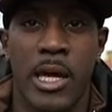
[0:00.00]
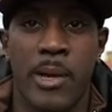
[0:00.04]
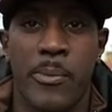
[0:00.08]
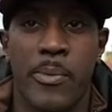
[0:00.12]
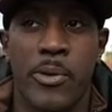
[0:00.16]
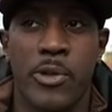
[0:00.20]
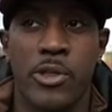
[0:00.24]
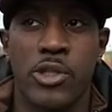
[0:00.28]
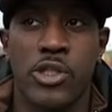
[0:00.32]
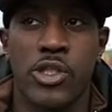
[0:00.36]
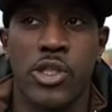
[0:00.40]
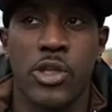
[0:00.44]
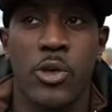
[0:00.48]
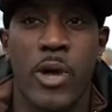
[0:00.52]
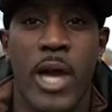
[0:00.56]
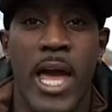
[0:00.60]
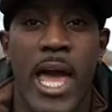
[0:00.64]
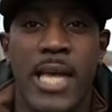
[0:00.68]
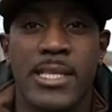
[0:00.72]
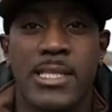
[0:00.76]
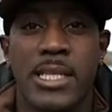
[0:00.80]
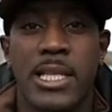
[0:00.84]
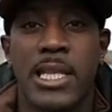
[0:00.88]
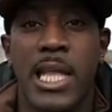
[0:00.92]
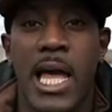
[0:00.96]
I'm pretty sure it
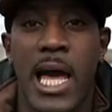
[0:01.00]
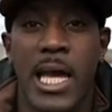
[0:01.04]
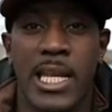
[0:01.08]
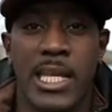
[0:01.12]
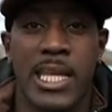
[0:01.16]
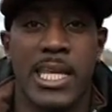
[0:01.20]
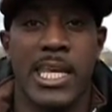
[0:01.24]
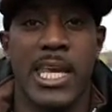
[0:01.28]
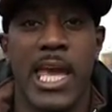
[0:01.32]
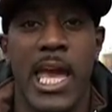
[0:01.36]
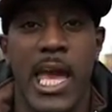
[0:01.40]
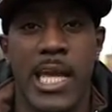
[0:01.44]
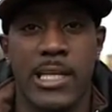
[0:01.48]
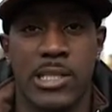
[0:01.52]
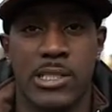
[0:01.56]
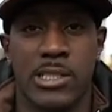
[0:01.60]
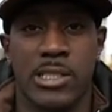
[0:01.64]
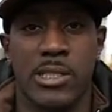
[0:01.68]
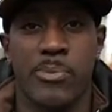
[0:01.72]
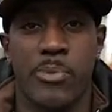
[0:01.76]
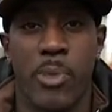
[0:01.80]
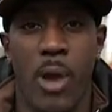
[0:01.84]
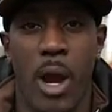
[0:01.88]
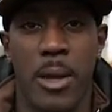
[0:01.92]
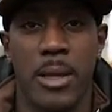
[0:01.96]
has a lot of gadgets and
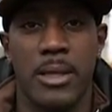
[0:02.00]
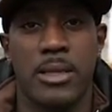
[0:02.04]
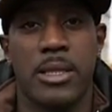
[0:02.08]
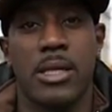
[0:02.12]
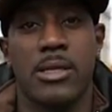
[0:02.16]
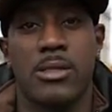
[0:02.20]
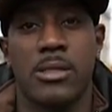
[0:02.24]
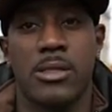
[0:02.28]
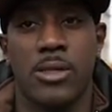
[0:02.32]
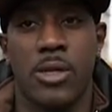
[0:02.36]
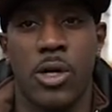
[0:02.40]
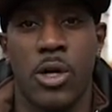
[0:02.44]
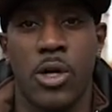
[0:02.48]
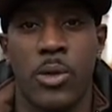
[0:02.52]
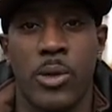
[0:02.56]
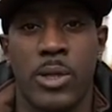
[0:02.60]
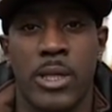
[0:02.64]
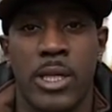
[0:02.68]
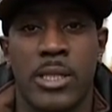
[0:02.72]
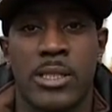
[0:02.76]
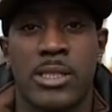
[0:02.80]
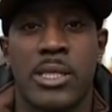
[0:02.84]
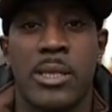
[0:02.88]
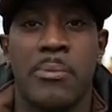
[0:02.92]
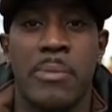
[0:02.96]
probably things to go with
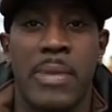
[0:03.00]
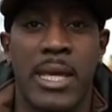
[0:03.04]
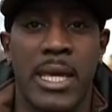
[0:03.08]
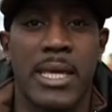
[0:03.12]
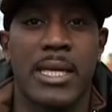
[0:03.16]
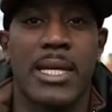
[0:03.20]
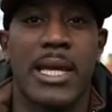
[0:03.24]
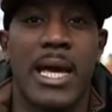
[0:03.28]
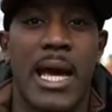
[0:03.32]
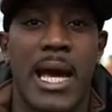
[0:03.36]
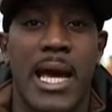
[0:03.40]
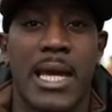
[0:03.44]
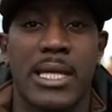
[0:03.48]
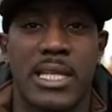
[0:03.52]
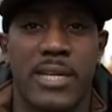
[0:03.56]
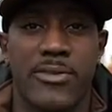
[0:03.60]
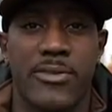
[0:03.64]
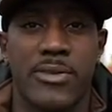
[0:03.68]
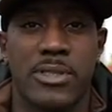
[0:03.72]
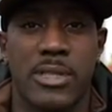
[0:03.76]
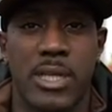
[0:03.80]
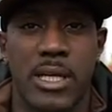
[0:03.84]
it to make it a high definition